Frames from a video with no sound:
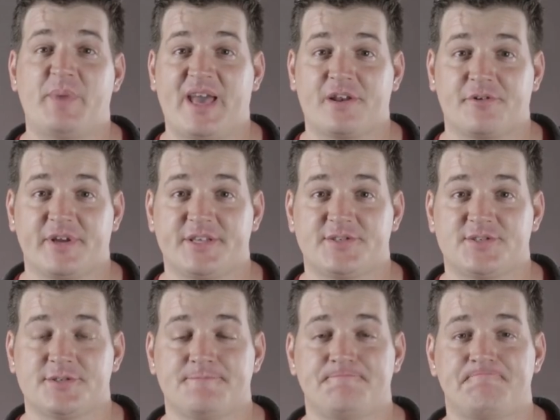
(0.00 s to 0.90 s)

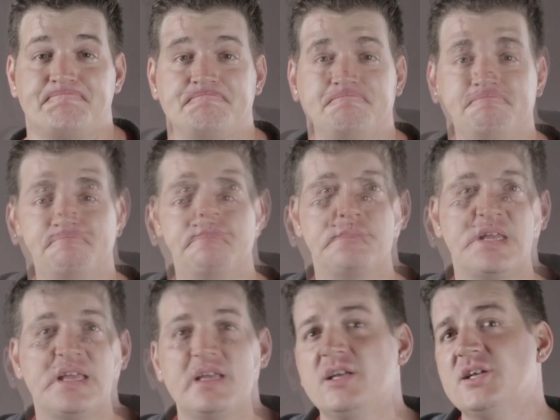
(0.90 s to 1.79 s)
batteries.
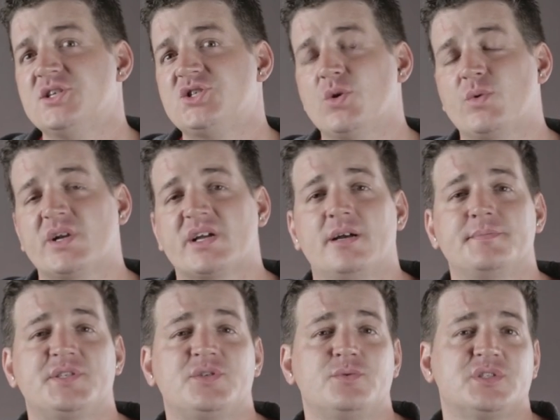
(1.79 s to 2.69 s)
So when it
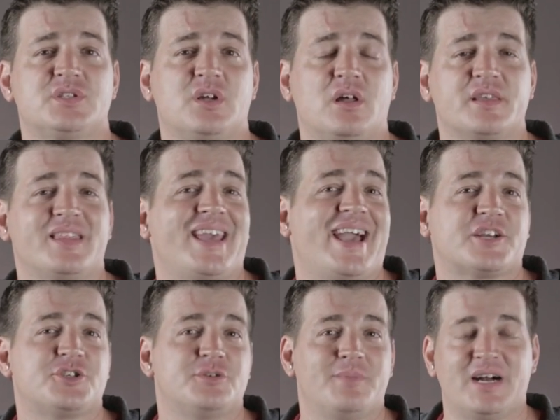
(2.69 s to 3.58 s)
comes to installing the
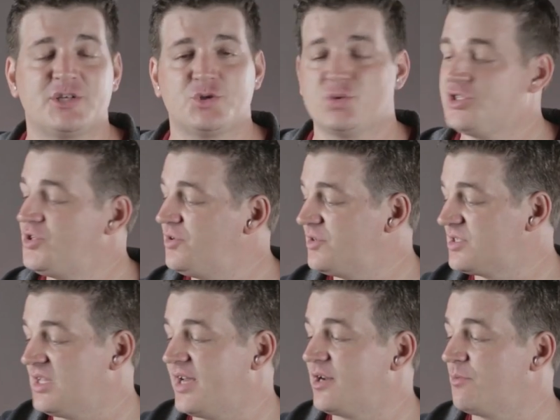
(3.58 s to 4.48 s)
action module to your
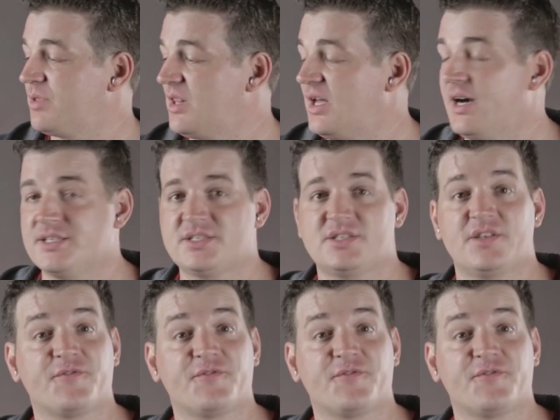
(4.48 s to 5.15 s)
Slider Plus,